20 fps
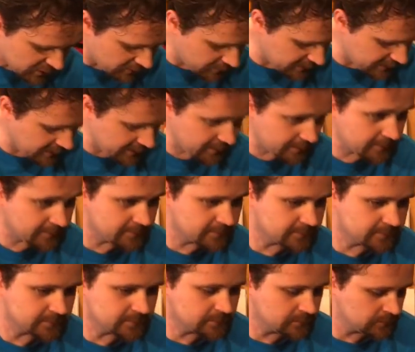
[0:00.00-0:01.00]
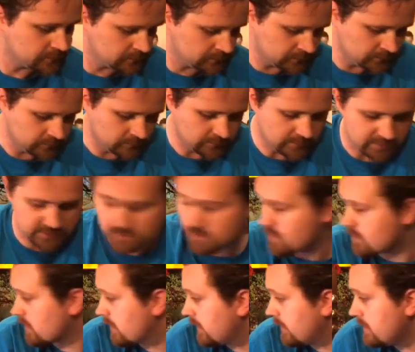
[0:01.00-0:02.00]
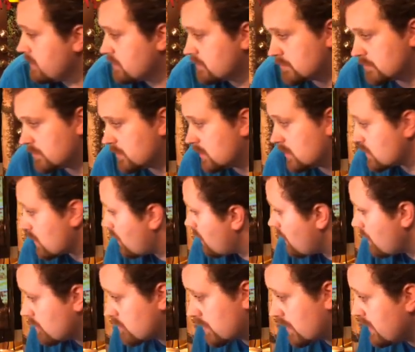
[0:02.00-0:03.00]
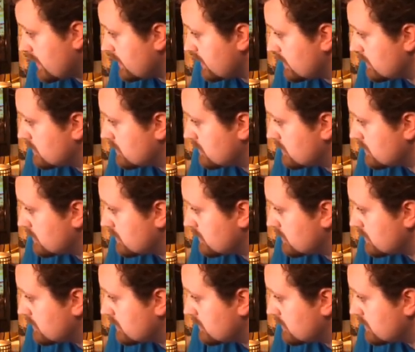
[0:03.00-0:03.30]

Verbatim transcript: again? It's alright. It's alright.